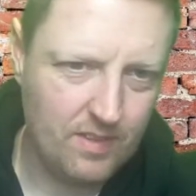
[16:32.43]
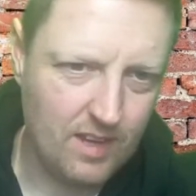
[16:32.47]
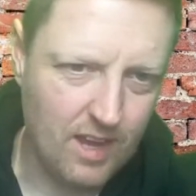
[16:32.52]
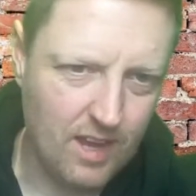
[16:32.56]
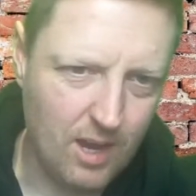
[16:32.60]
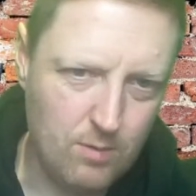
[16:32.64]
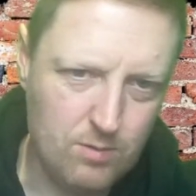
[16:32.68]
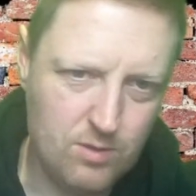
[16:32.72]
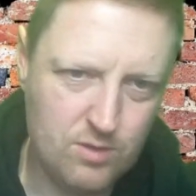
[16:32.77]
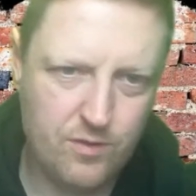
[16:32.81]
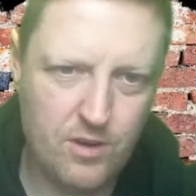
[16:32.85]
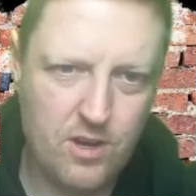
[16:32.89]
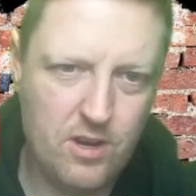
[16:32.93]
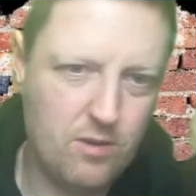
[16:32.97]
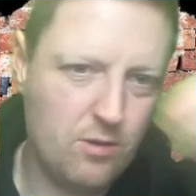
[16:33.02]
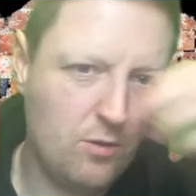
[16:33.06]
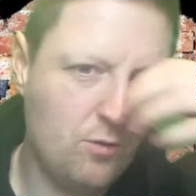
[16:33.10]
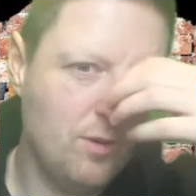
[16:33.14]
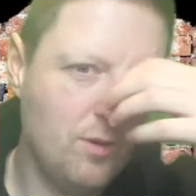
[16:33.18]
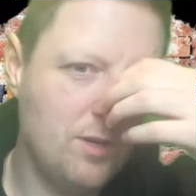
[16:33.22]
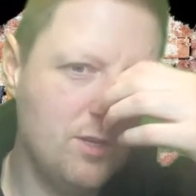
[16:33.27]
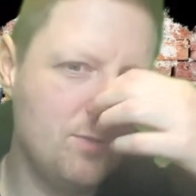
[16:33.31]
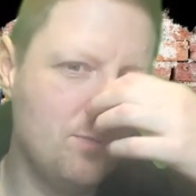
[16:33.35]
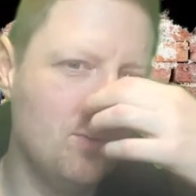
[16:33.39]
I was fearing
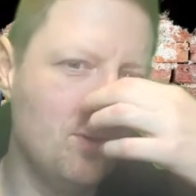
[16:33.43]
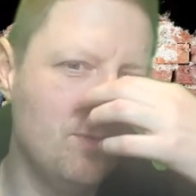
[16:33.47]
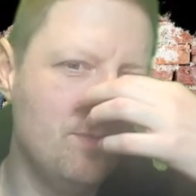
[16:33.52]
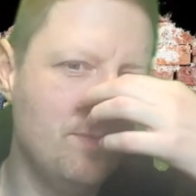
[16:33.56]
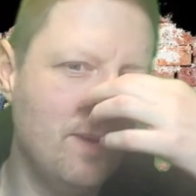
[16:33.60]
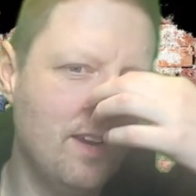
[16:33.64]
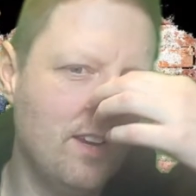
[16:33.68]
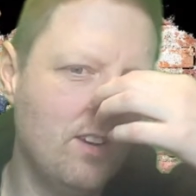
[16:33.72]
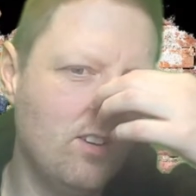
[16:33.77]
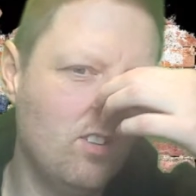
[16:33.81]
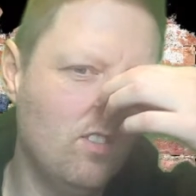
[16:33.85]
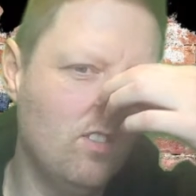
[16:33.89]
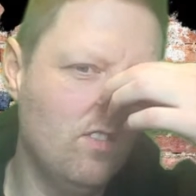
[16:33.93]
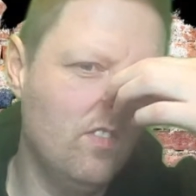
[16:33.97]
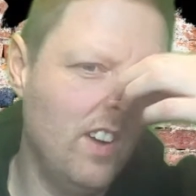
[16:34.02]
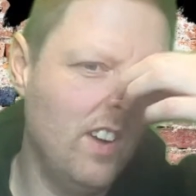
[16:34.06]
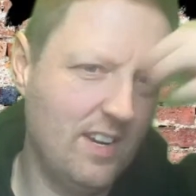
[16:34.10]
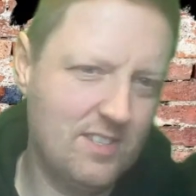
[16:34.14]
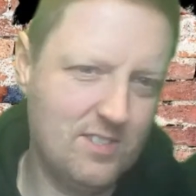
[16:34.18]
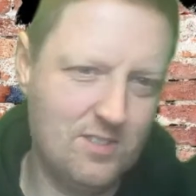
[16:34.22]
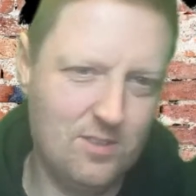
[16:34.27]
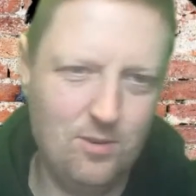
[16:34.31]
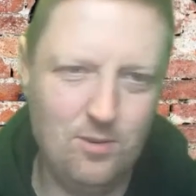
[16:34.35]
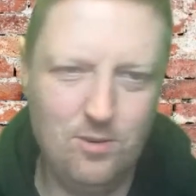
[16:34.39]
Chris Wood might come
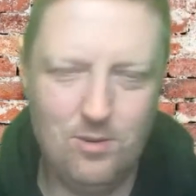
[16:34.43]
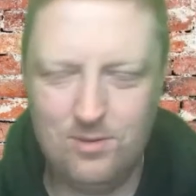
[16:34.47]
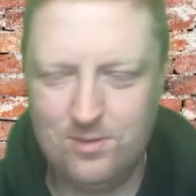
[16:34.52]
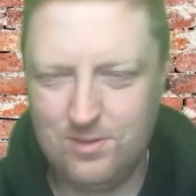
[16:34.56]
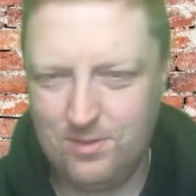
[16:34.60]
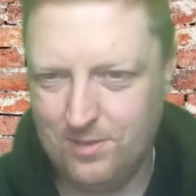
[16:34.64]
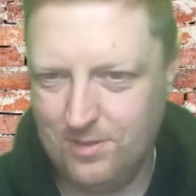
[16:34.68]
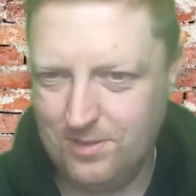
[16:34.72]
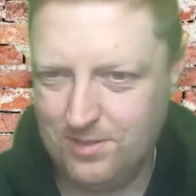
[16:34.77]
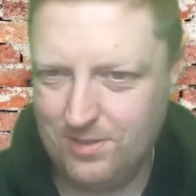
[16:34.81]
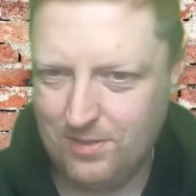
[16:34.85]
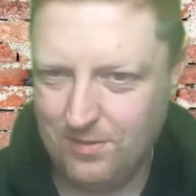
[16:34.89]
back to haunt us.